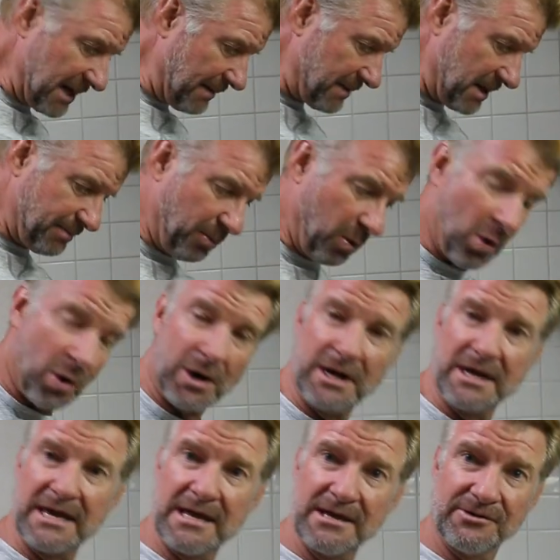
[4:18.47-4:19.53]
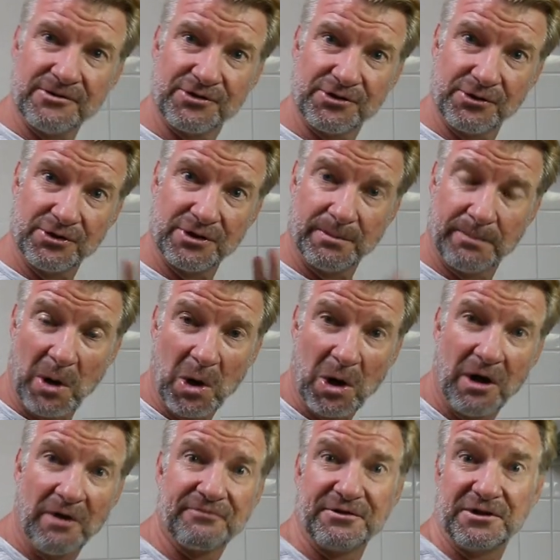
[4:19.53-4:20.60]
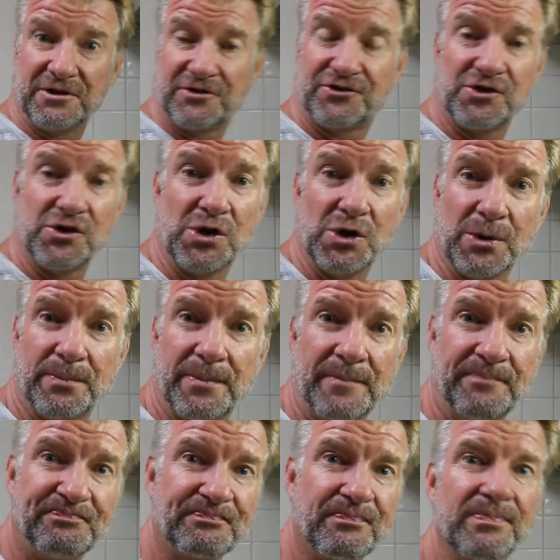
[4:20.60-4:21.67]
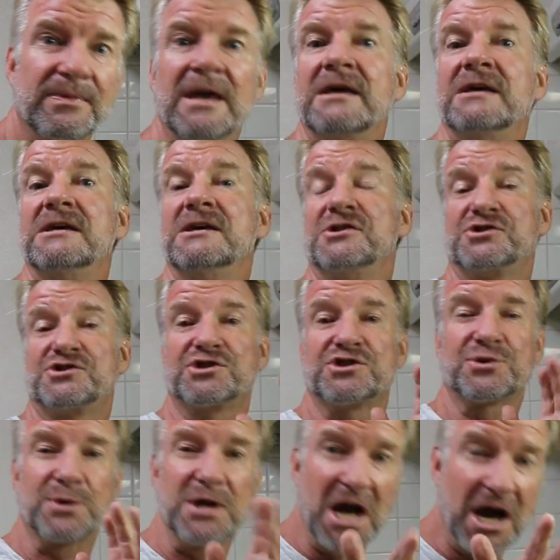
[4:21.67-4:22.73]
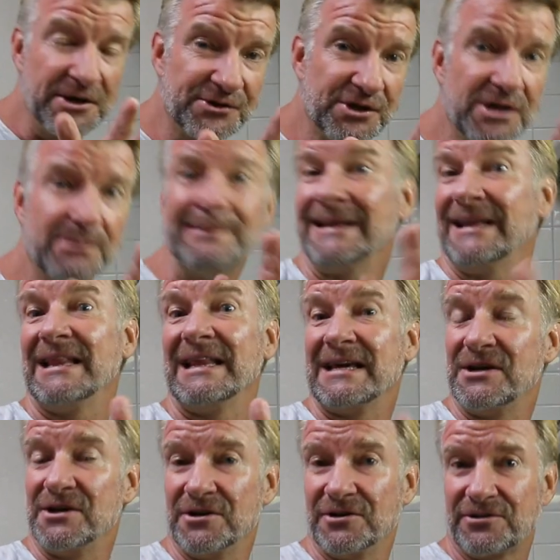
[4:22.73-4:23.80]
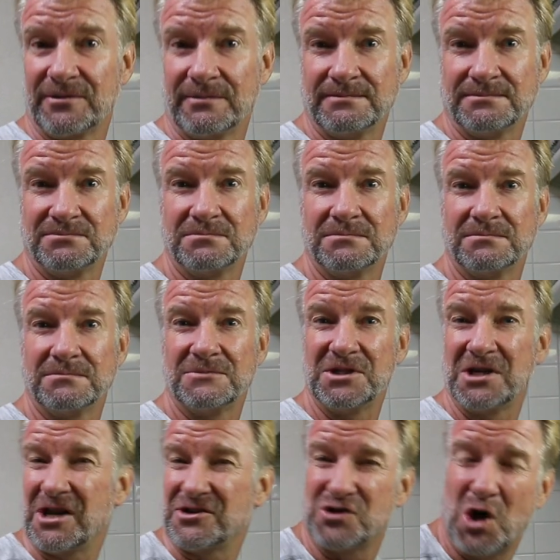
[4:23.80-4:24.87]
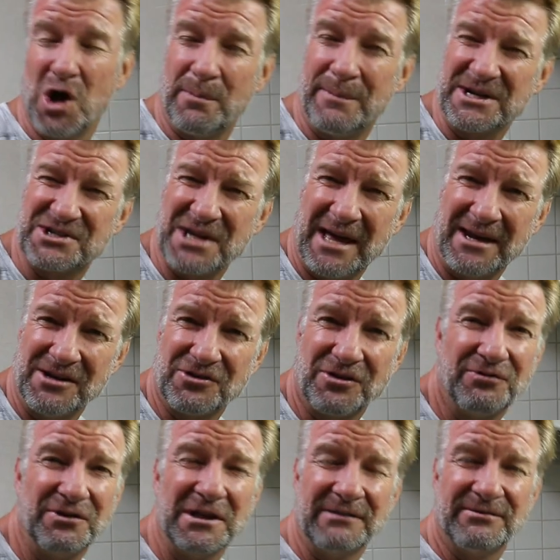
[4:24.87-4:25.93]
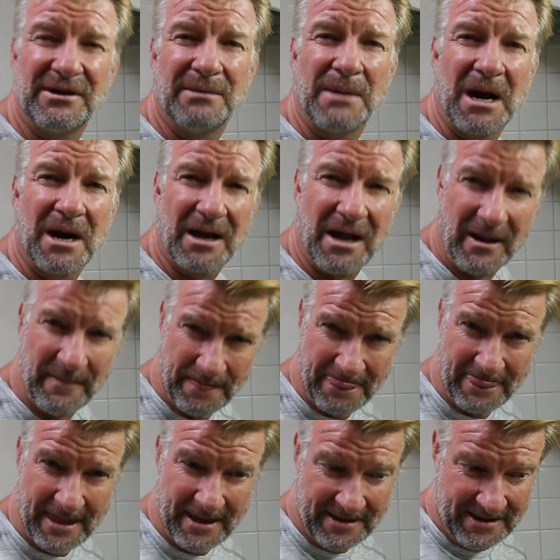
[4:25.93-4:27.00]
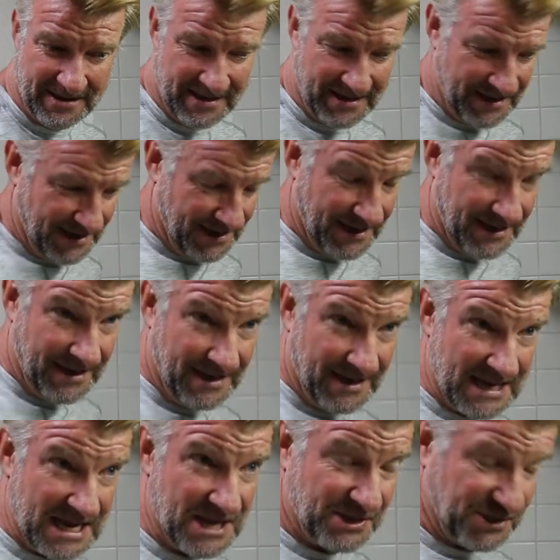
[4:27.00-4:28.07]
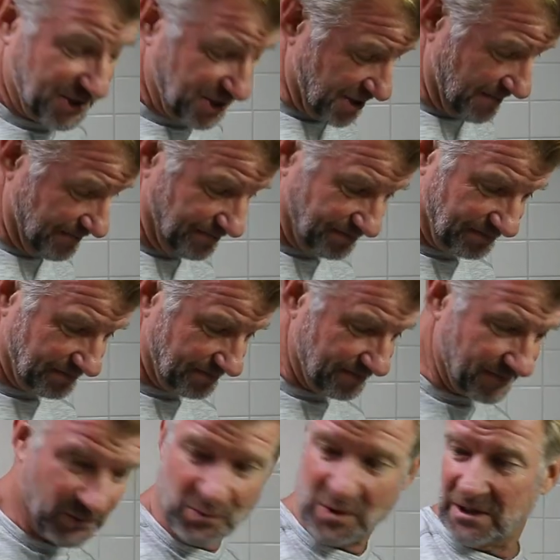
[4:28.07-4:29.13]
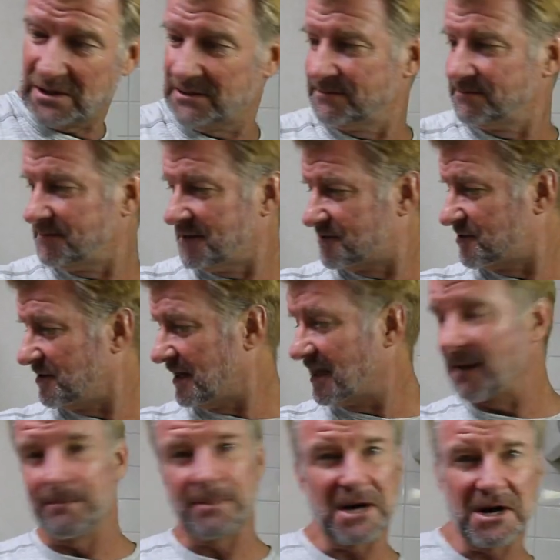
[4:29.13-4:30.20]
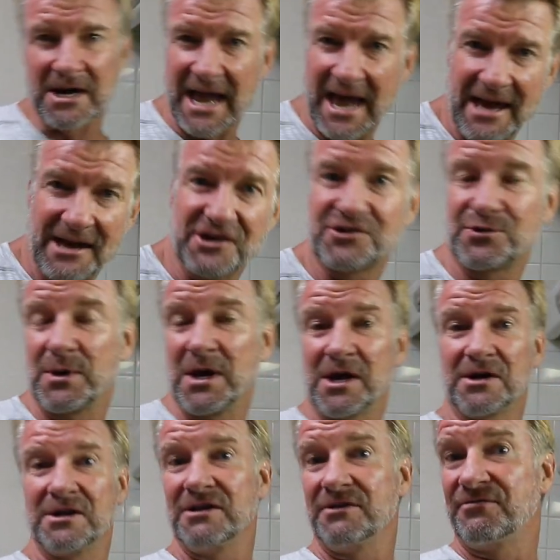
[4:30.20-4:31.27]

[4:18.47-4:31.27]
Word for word: that I'm going to pour into the bowl for the soup is three hundred milliliters. Do you guys know how much that is if you live in America? It's, well, let's see, like a beer can is three hundred